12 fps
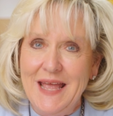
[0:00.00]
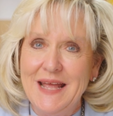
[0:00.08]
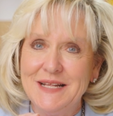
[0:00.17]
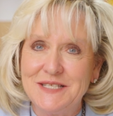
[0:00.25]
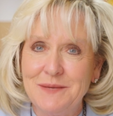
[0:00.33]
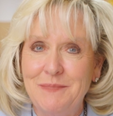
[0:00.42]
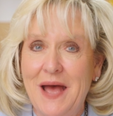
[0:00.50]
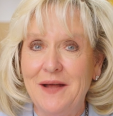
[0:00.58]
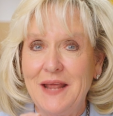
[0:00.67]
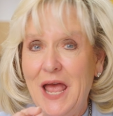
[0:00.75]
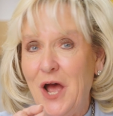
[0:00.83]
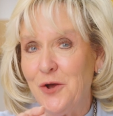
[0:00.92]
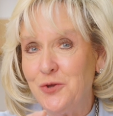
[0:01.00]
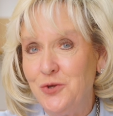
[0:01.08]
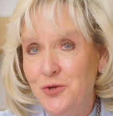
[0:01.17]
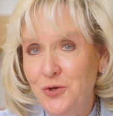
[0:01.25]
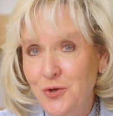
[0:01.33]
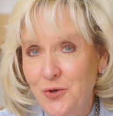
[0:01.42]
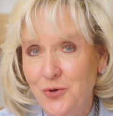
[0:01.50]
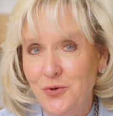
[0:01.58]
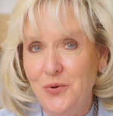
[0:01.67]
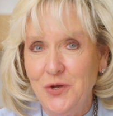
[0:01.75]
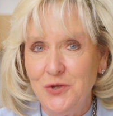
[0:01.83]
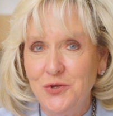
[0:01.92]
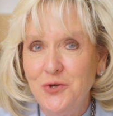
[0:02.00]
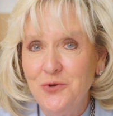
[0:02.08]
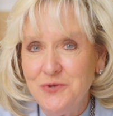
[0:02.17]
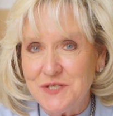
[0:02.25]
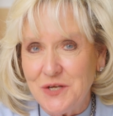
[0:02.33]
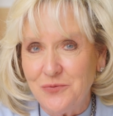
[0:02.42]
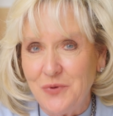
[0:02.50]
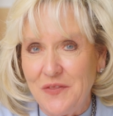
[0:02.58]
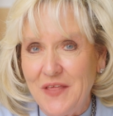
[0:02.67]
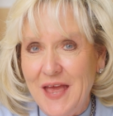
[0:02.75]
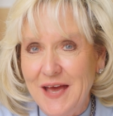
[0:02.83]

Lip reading: It's about how you use it with